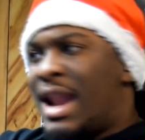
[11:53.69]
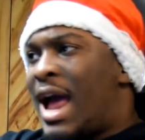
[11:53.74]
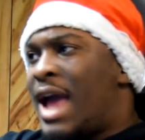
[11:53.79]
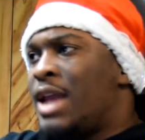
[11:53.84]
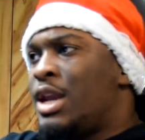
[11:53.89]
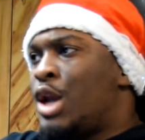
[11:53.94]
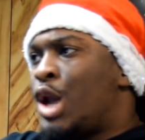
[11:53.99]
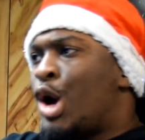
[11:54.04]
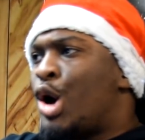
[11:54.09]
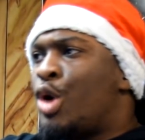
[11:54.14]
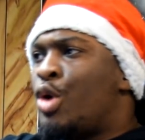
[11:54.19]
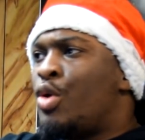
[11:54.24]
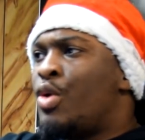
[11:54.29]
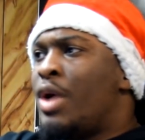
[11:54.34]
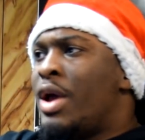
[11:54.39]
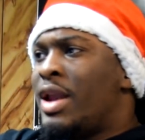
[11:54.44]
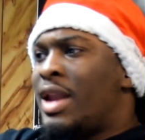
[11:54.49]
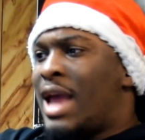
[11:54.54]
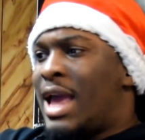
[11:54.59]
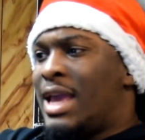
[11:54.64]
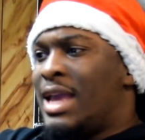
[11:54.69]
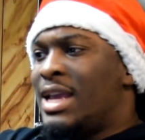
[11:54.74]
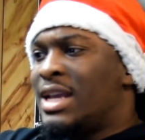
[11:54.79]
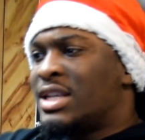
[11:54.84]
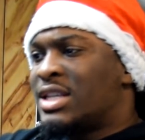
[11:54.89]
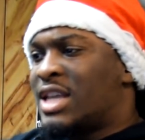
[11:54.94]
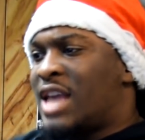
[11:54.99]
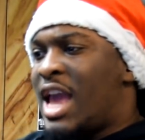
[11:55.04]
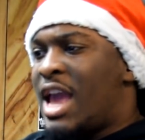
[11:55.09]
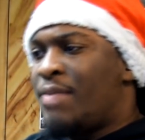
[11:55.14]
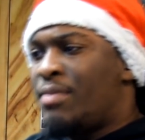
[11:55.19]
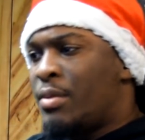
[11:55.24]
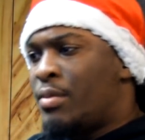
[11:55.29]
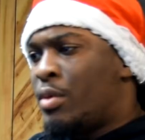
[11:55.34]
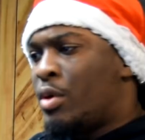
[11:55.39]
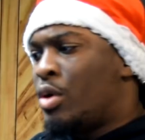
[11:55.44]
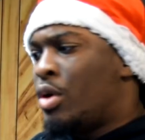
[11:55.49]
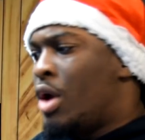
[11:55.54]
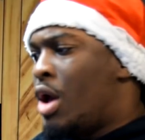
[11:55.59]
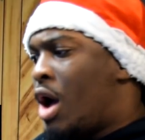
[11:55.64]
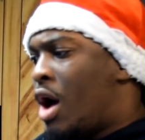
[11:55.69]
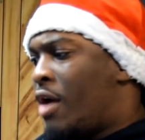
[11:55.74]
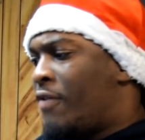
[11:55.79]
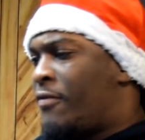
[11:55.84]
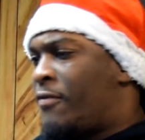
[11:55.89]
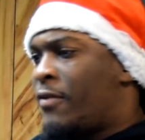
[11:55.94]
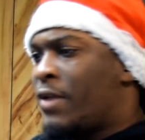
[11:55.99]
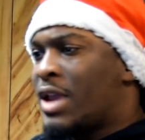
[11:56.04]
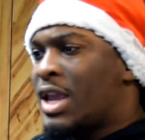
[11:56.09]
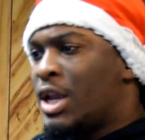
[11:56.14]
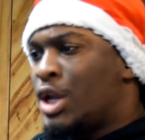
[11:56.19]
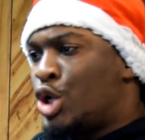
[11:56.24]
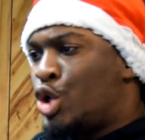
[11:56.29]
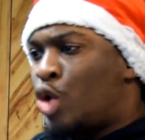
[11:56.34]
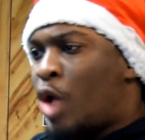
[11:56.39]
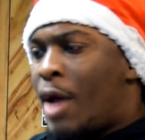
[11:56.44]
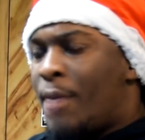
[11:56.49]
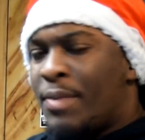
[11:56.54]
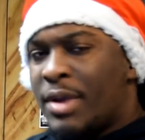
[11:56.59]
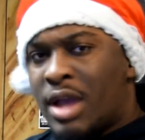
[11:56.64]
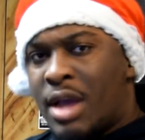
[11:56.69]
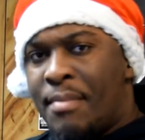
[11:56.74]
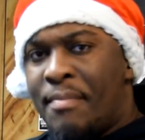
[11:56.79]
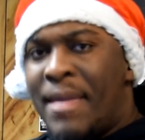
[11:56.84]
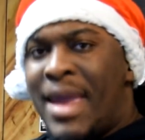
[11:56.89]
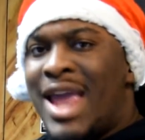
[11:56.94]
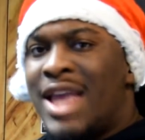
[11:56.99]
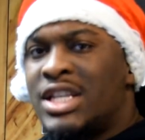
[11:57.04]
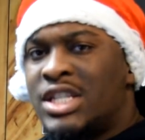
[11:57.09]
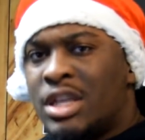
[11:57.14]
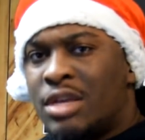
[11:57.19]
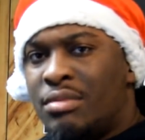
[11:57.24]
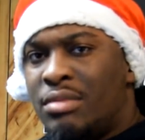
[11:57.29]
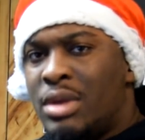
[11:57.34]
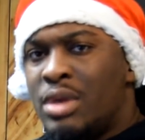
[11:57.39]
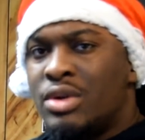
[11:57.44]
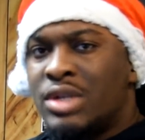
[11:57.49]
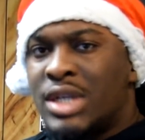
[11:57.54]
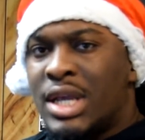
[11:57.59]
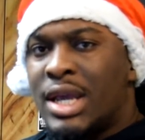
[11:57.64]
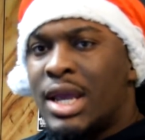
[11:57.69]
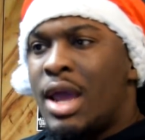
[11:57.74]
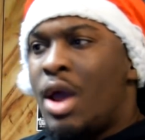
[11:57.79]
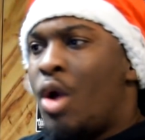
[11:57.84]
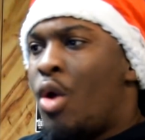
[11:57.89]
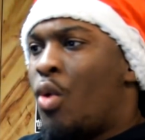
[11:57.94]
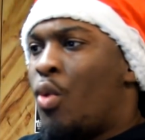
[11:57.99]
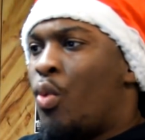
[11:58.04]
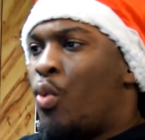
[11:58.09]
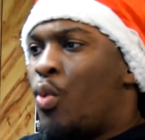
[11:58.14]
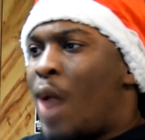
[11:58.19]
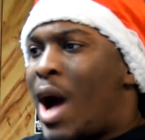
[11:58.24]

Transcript: and I know that he is capable of freaking dropping amazing music,